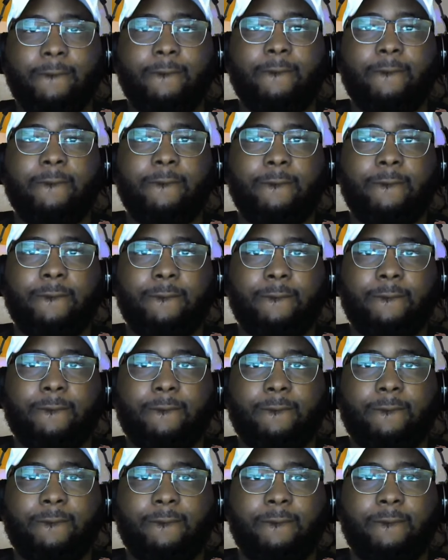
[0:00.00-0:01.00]

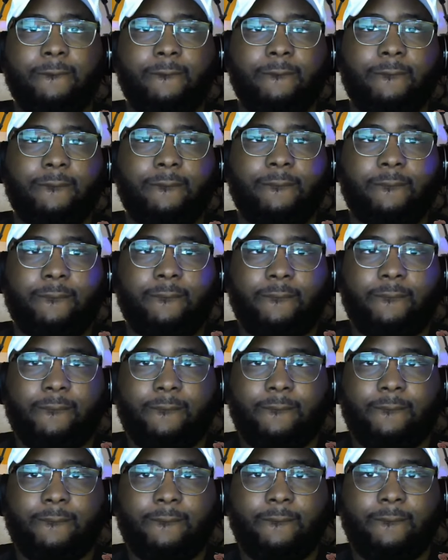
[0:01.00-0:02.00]

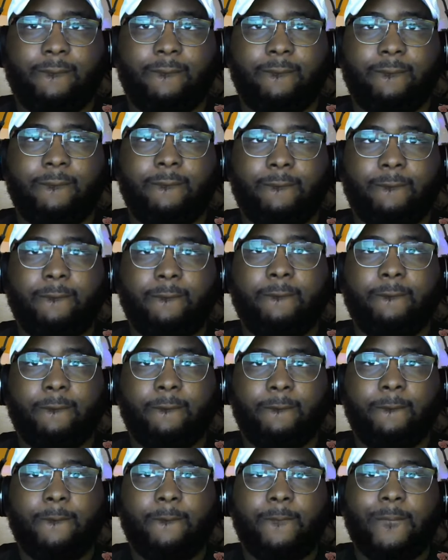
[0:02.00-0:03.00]

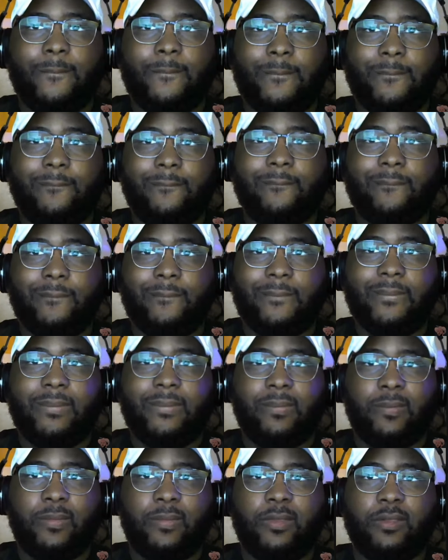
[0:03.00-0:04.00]

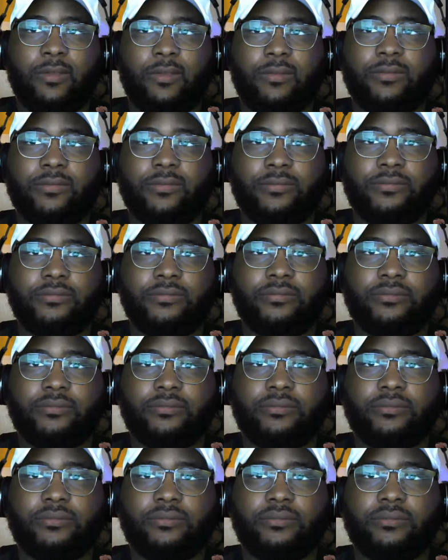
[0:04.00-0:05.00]

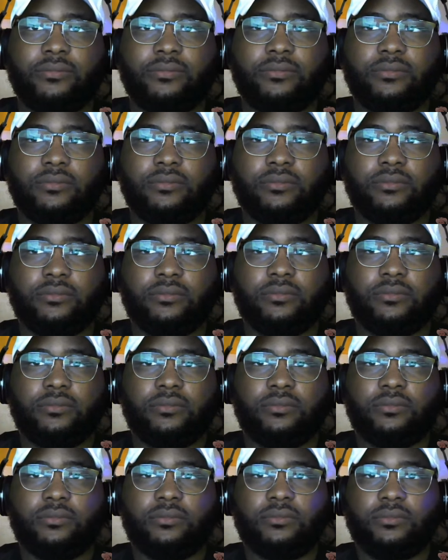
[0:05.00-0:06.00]

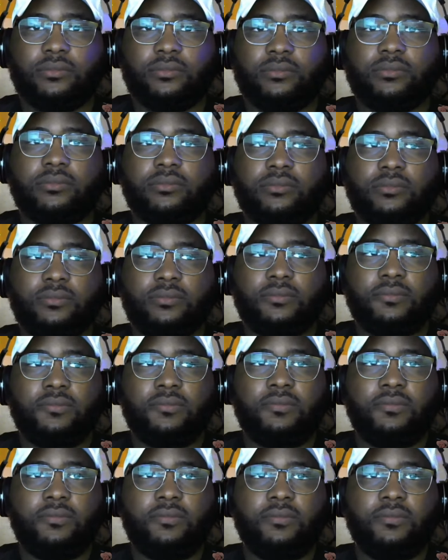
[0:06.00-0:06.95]
(not speaking)